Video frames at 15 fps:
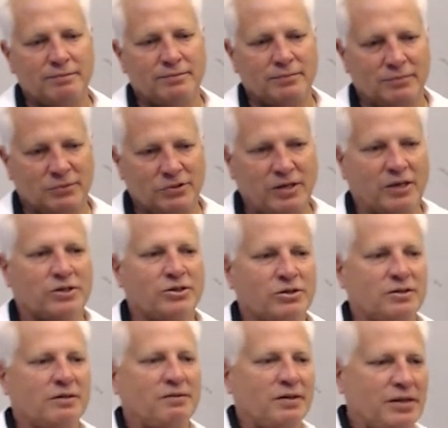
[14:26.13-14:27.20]

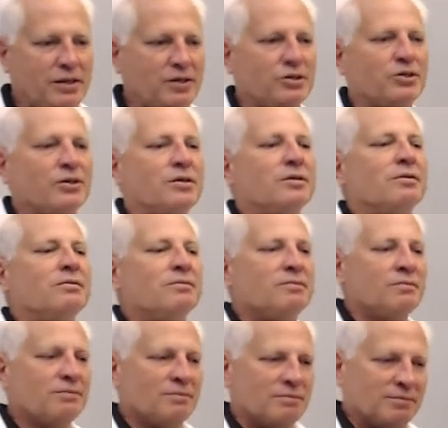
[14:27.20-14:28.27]
sections of the engine
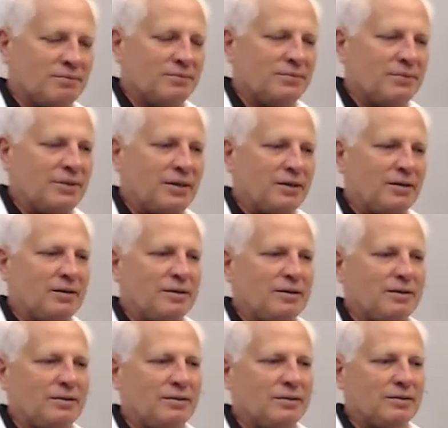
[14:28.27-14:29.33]

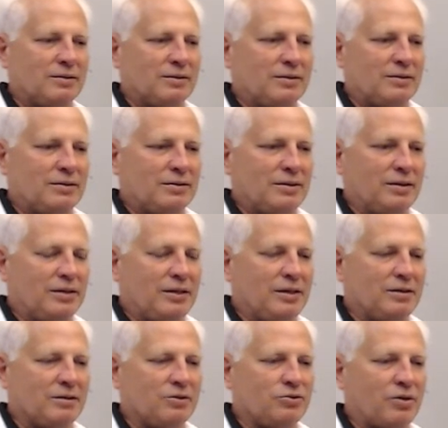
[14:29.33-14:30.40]
and
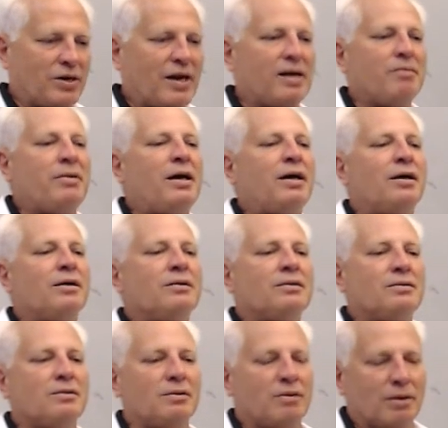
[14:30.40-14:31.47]
either dry them out
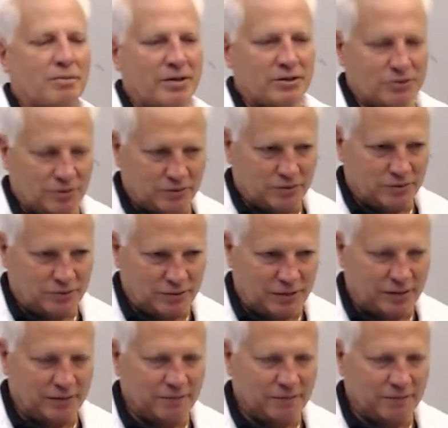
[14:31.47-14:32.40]
or make sure they're dry.